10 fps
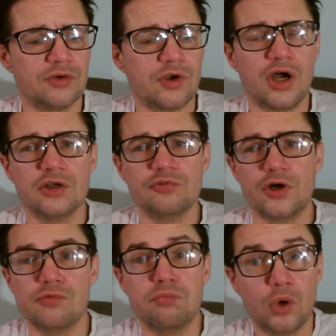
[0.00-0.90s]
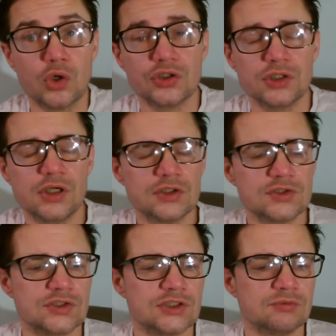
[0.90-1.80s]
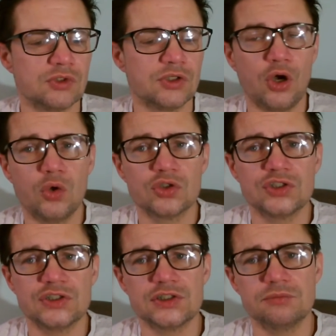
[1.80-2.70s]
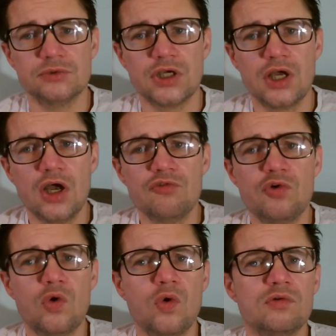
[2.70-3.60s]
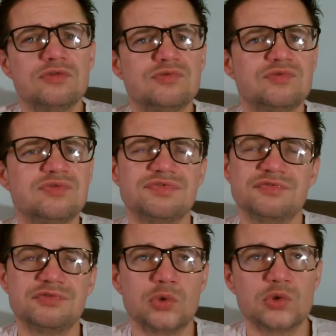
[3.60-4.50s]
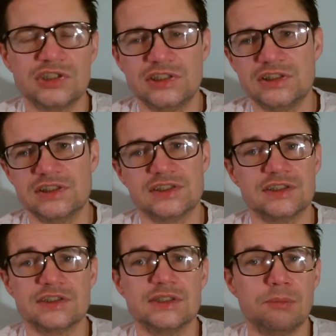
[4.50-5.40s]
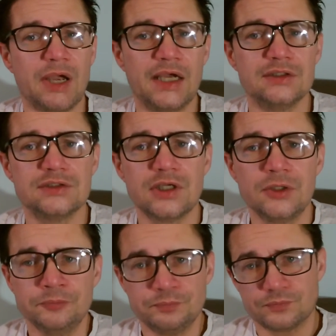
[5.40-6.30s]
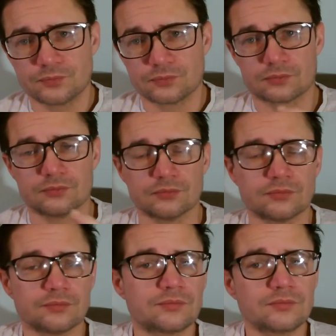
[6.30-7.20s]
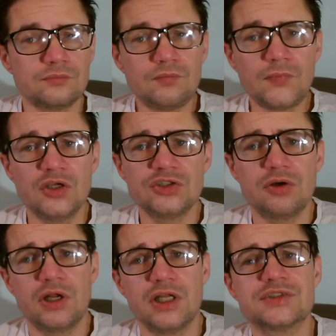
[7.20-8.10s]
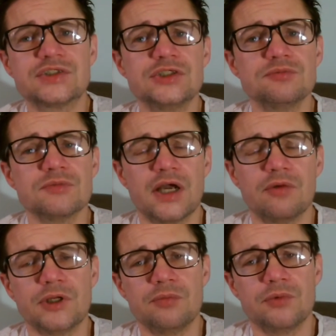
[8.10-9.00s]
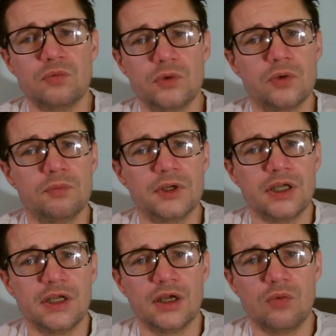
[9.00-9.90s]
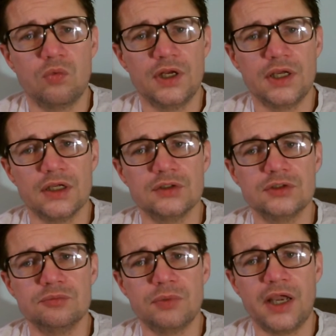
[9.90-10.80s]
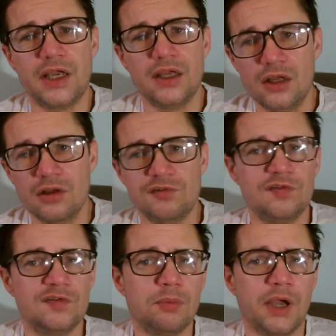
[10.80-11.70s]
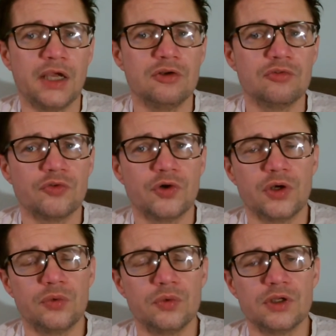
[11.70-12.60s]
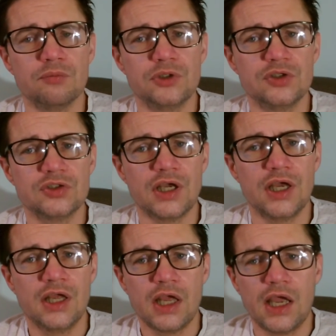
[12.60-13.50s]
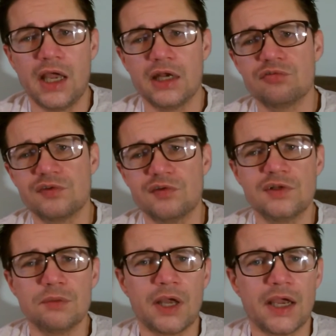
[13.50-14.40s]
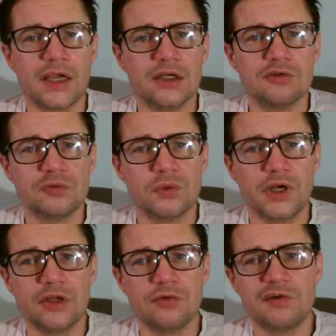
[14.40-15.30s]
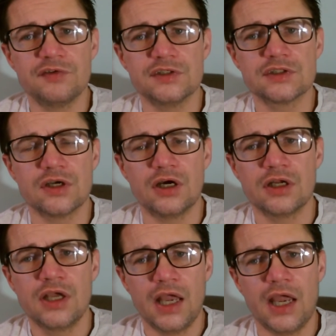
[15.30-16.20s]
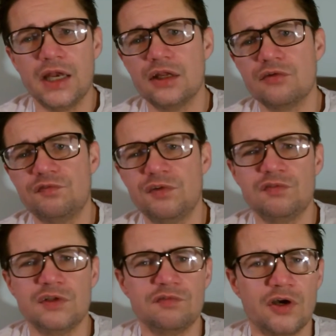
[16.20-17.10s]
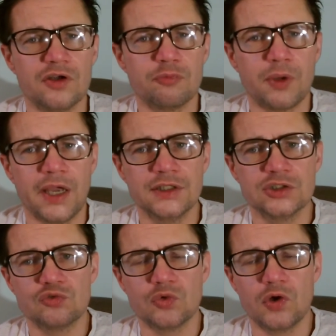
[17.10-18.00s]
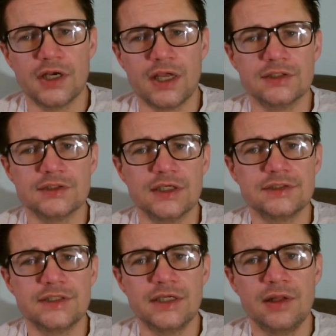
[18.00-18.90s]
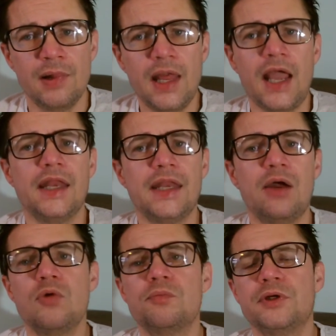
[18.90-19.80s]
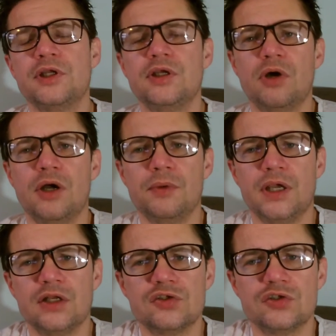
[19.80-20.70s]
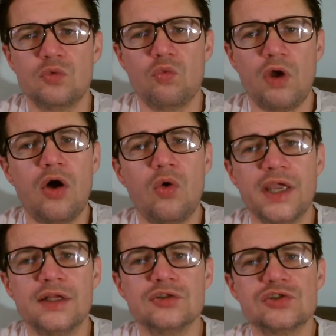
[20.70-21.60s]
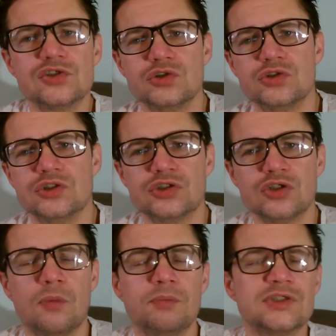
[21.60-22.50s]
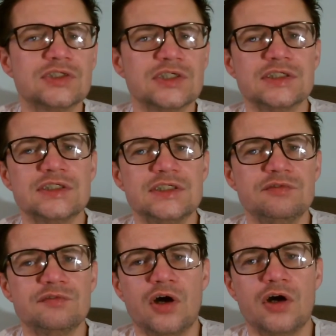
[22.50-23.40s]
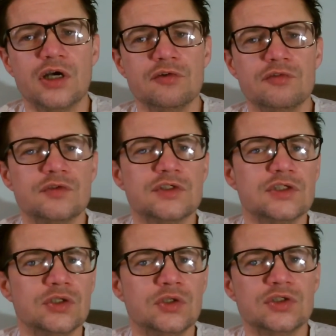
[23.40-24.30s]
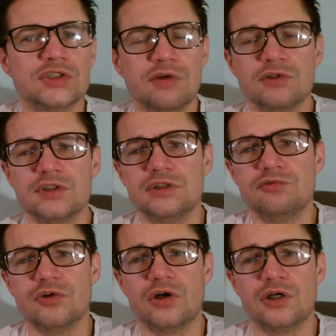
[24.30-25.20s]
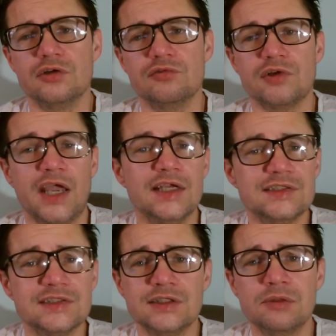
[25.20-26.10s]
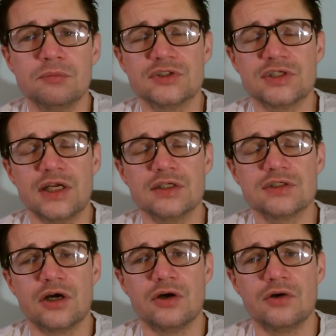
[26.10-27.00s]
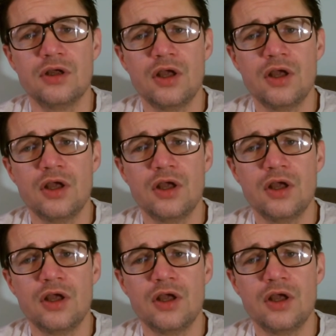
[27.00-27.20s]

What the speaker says: and i5 modern system, not the old systems, for £40 to £60. So I'll assume that people will be willing to pay £50 for an old computer and £50 for a graphics card and £55 for an SSD, and that will bring you up into well into the top 65 to 75, 80 percentile